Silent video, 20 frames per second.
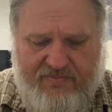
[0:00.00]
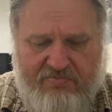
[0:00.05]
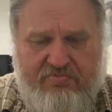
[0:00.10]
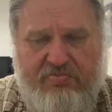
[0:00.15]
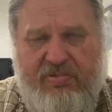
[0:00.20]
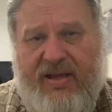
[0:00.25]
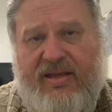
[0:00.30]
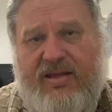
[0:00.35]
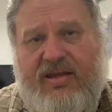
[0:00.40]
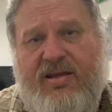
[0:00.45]

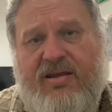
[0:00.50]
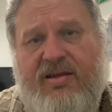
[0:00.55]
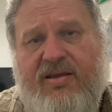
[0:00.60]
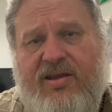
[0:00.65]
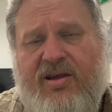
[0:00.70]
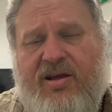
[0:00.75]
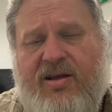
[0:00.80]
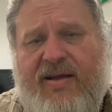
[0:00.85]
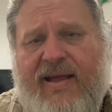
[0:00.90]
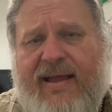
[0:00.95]
But
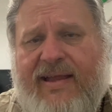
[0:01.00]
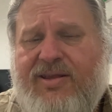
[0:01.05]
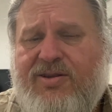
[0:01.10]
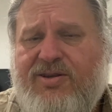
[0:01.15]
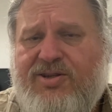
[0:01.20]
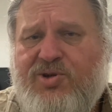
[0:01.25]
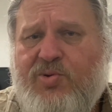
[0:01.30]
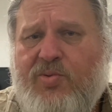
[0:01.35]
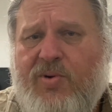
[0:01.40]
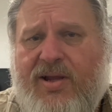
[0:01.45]
yeah, it
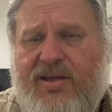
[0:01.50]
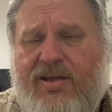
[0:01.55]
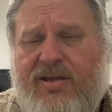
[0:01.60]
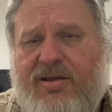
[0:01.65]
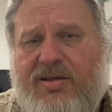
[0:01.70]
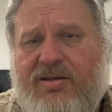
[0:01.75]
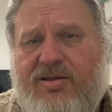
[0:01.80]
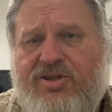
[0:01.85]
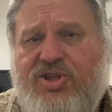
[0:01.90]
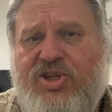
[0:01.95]
is quite
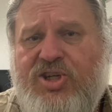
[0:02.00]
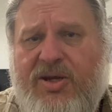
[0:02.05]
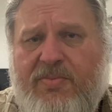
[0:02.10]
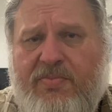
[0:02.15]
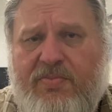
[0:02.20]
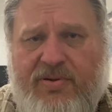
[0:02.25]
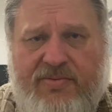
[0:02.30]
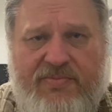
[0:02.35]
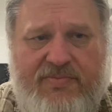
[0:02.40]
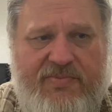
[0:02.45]
cheap.